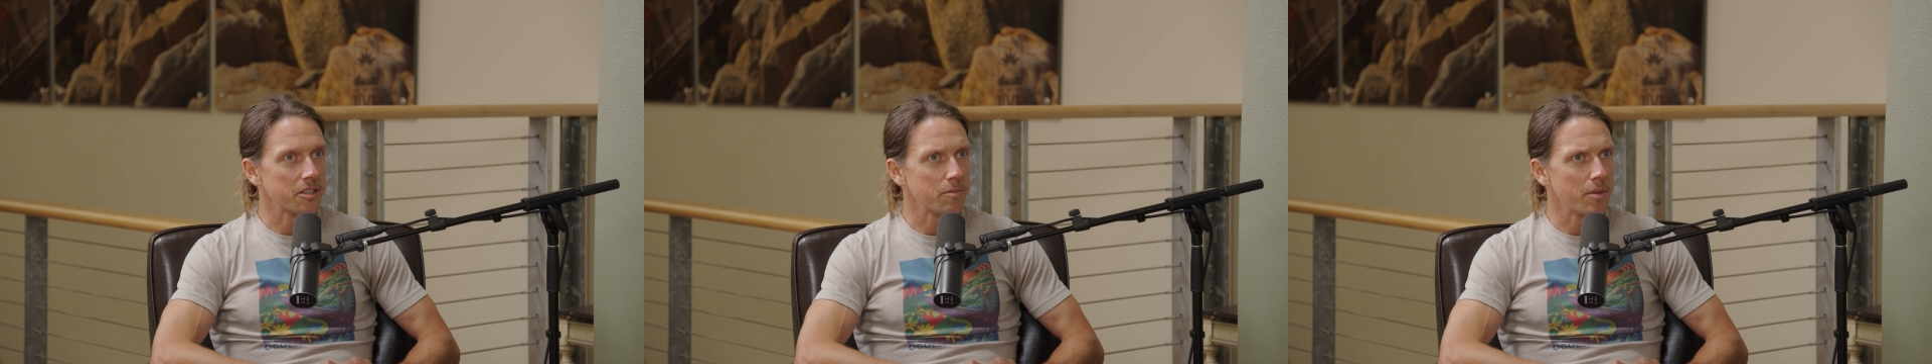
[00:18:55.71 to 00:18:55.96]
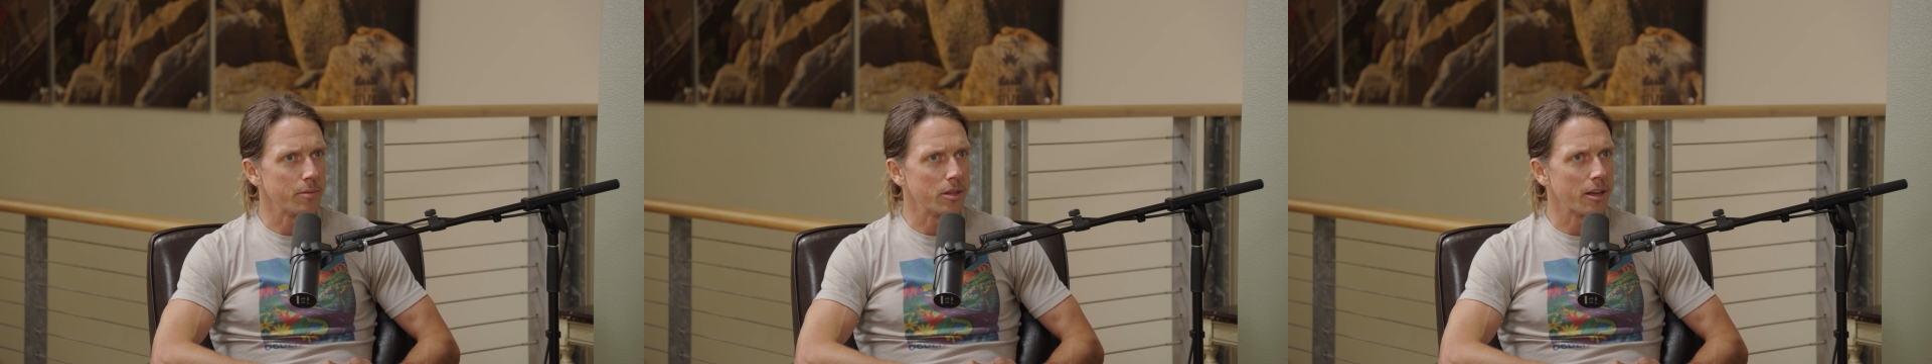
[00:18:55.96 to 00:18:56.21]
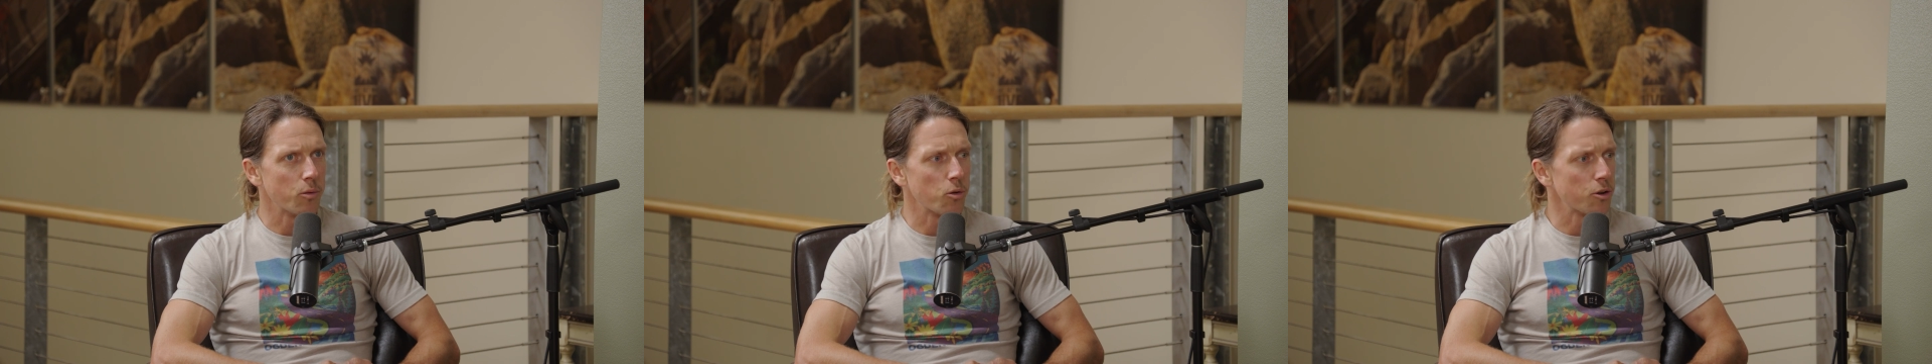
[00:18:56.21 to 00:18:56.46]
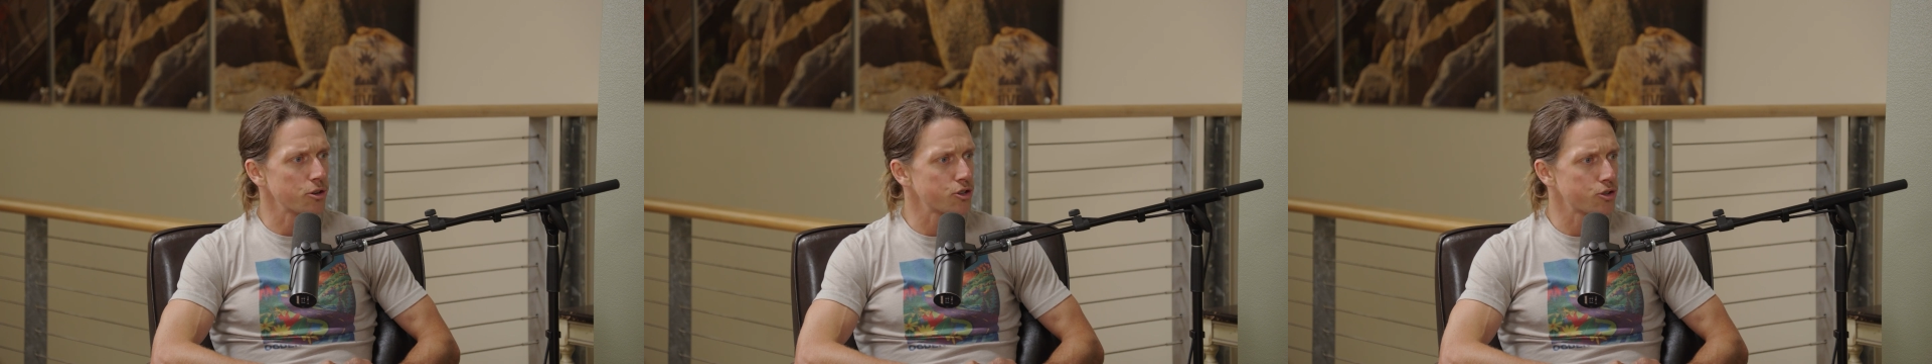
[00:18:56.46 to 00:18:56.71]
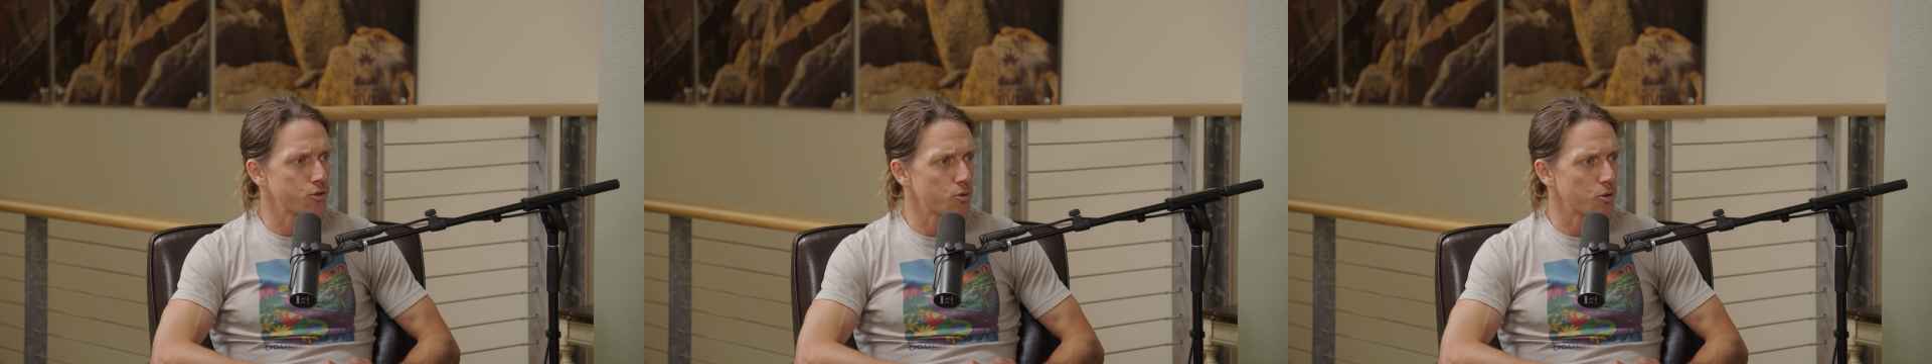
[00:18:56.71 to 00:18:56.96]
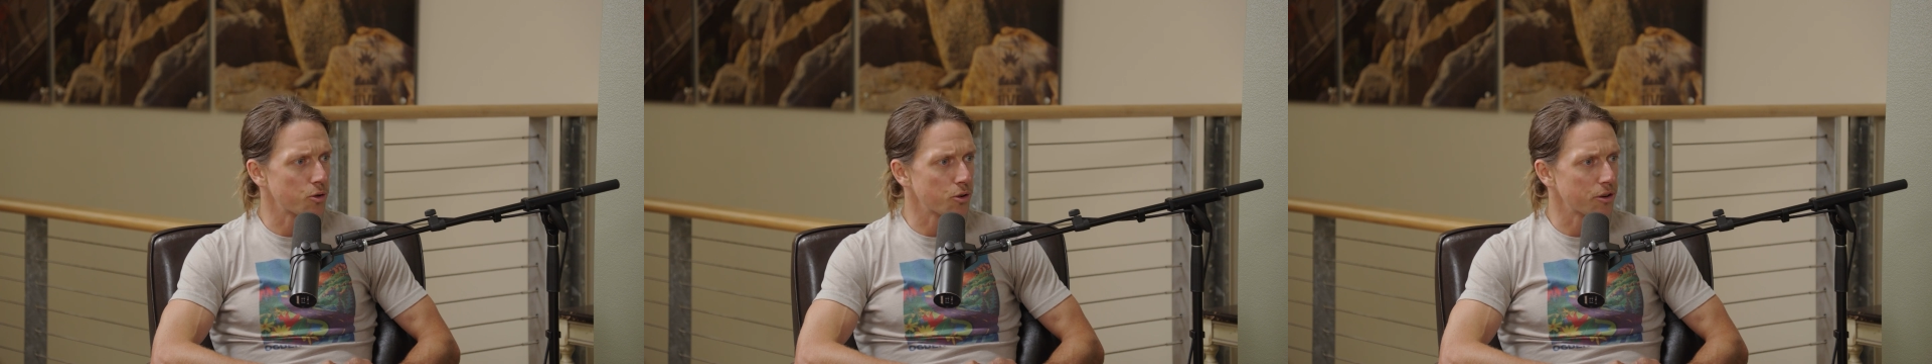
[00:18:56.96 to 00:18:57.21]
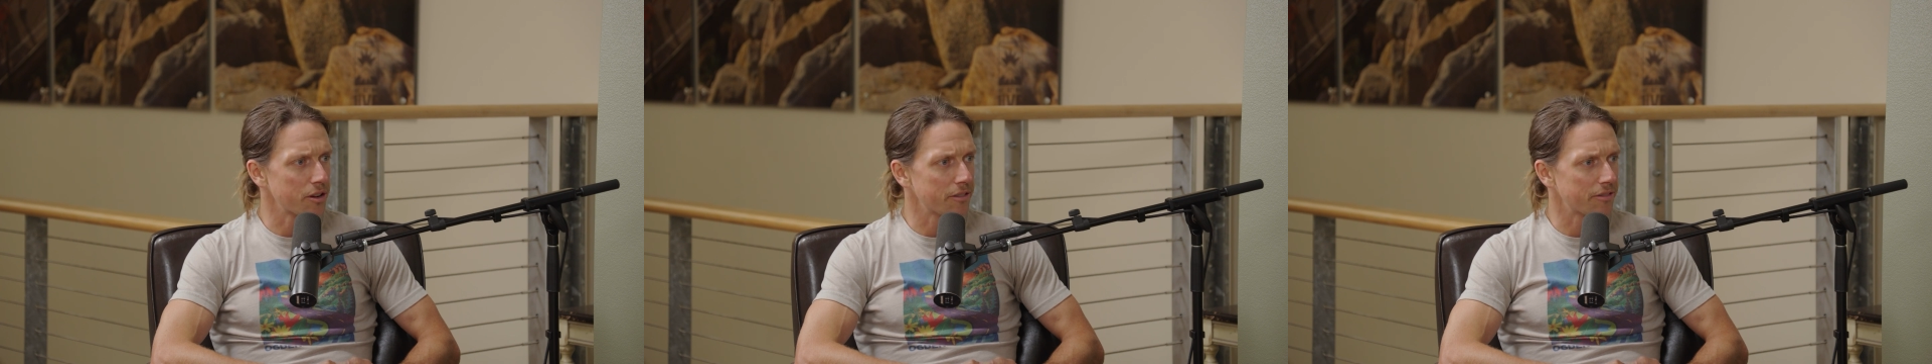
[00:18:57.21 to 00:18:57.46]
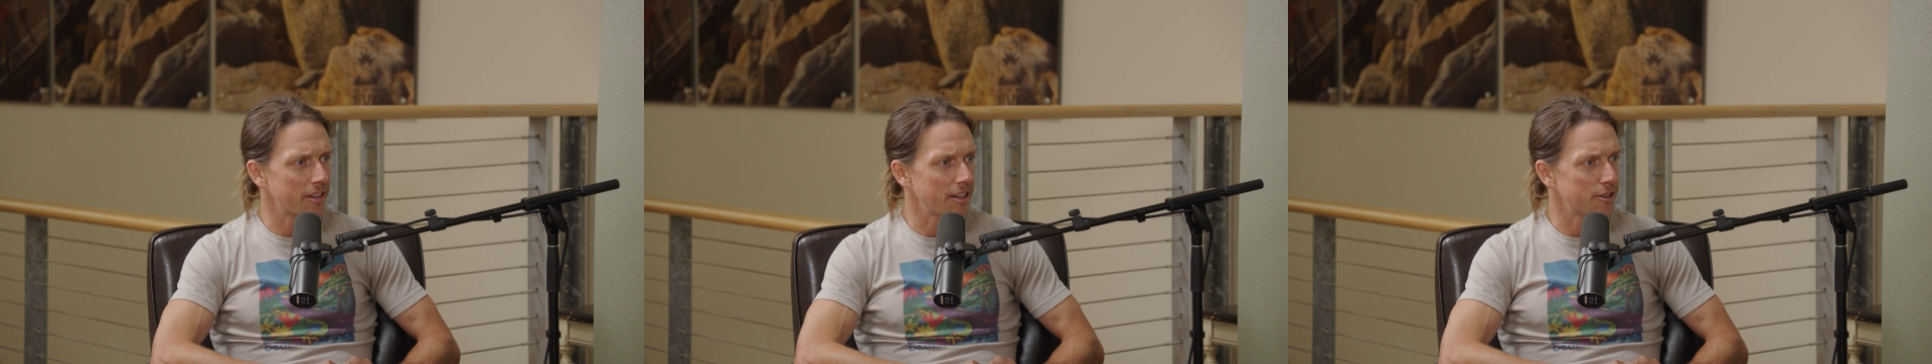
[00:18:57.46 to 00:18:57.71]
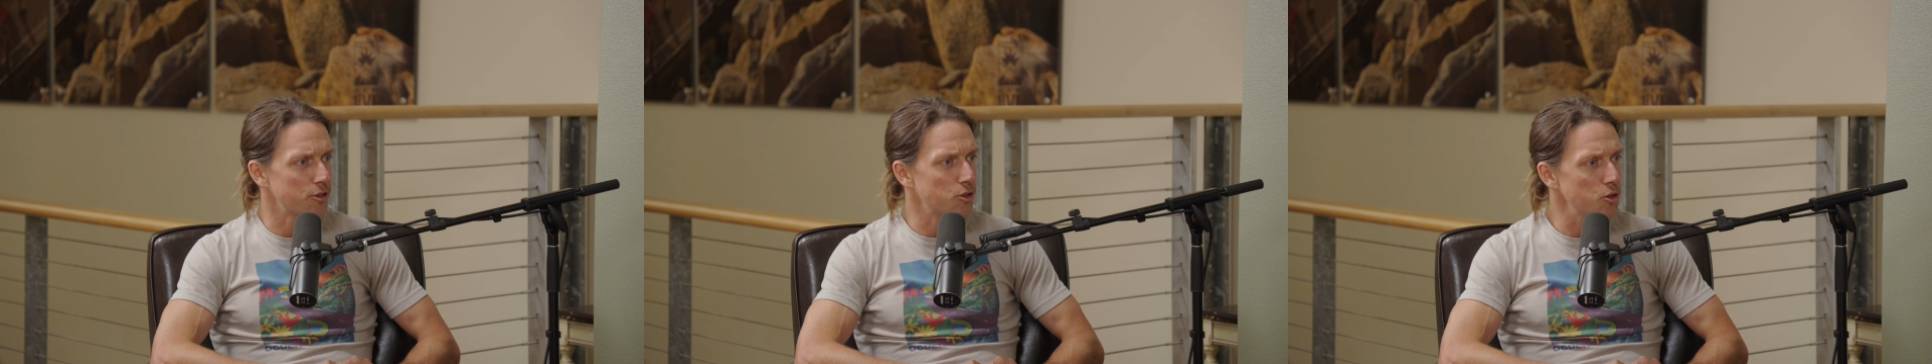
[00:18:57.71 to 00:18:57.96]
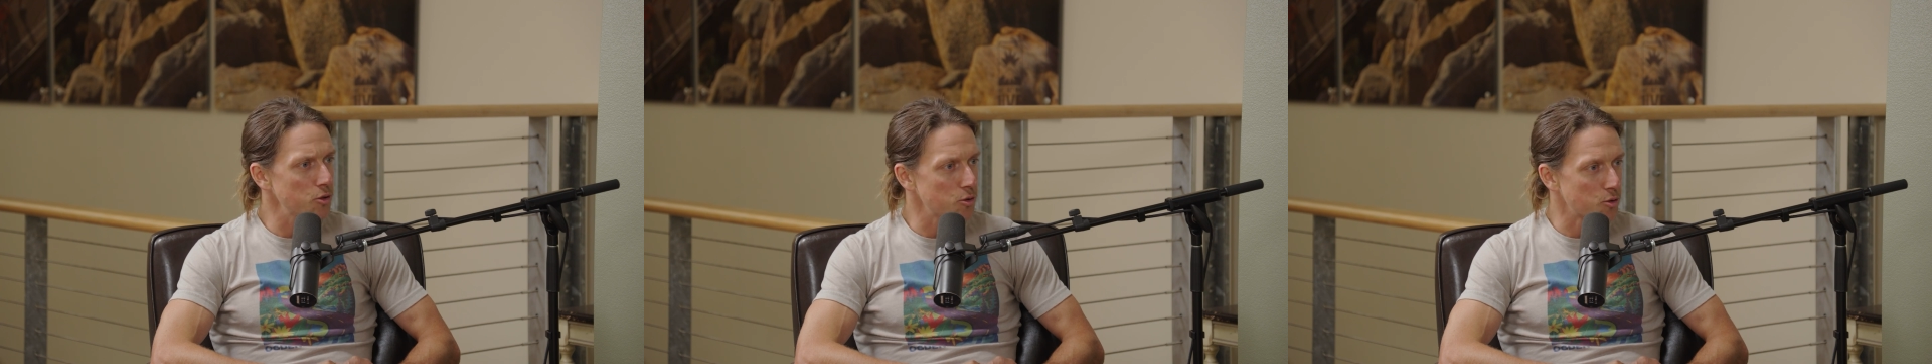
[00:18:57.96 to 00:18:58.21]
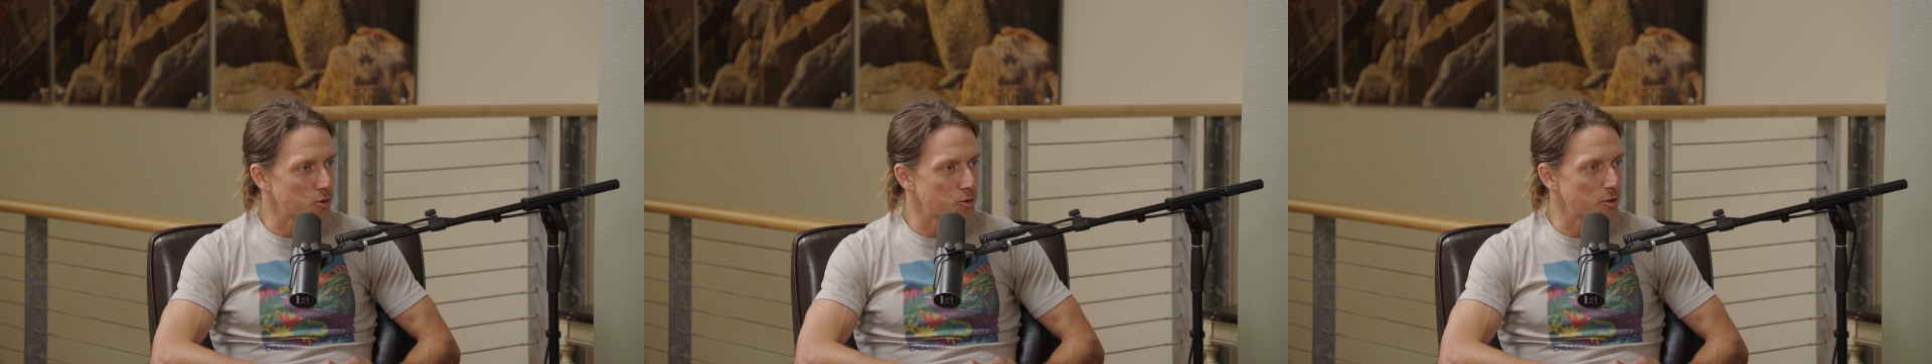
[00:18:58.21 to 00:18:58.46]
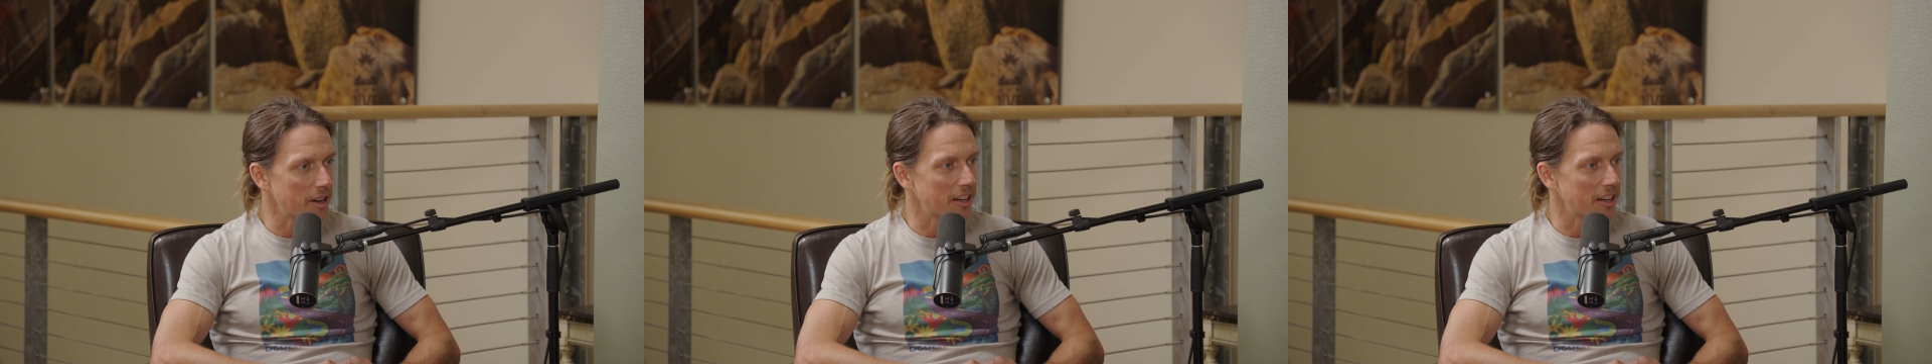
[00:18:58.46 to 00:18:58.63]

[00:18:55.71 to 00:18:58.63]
that maybe they weren't sure if they could do,